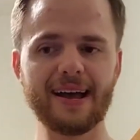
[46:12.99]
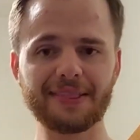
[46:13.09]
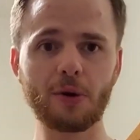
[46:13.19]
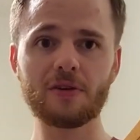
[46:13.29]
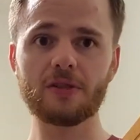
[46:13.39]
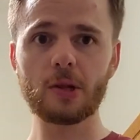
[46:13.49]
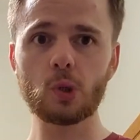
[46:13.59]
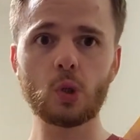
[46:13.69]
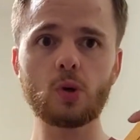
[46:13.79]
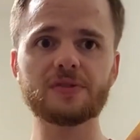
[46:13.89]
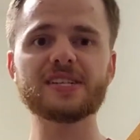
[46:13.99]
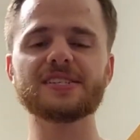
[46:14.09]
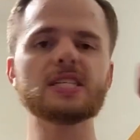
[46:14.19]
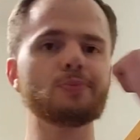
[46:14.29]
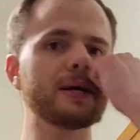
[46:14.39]
And Lord,
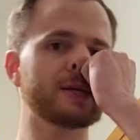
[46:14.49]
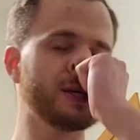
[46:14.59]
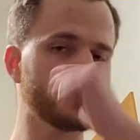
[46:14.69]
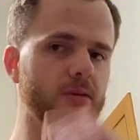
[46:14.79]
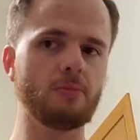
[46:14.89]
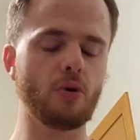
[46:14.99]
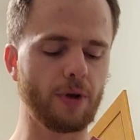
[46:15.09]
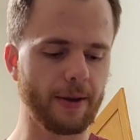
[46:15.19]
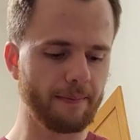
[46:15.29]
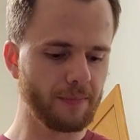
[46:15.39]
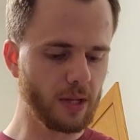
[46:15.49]
this is my testimony.